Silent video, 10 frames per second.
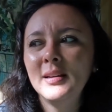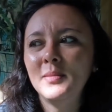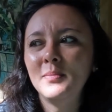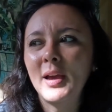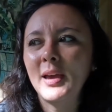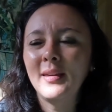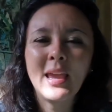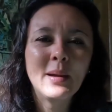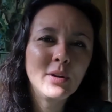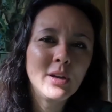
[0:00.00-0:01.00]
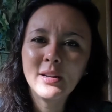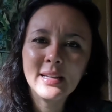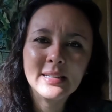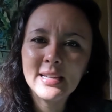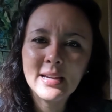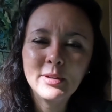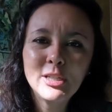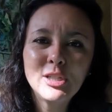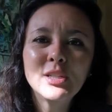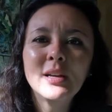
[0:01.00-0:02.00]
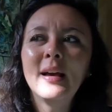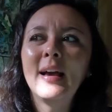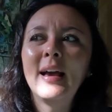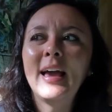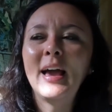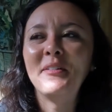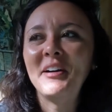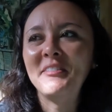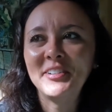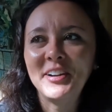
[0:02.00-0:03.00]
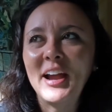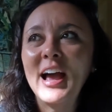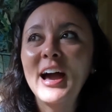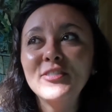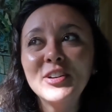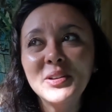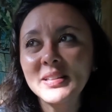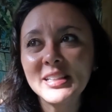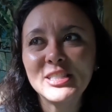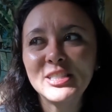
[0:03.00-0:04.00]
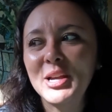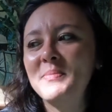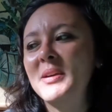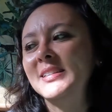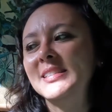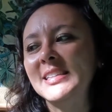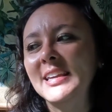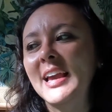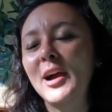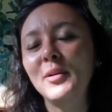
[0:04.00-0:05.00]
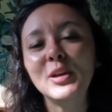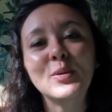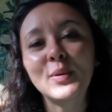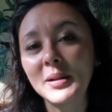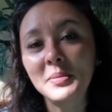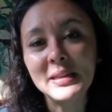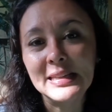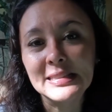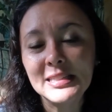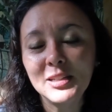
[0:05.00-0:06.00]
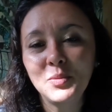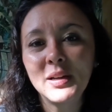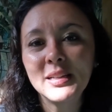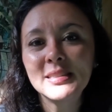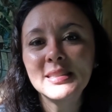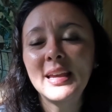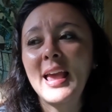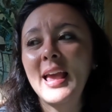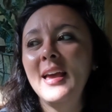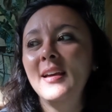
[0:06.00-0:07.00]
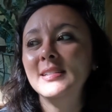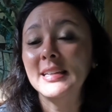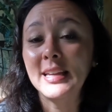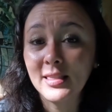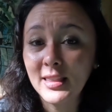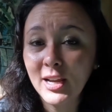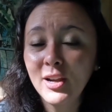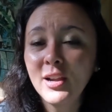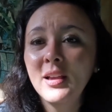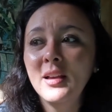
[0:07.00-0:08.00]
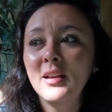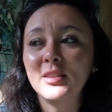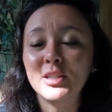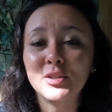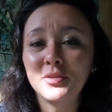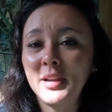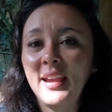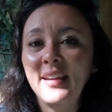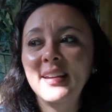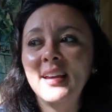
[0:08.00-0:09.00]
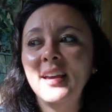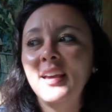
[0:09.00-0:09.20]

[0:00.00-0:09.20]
my camera gear to get damaged. However, after doing this trip and seeing how incredibly easy it was to get there, the terrain,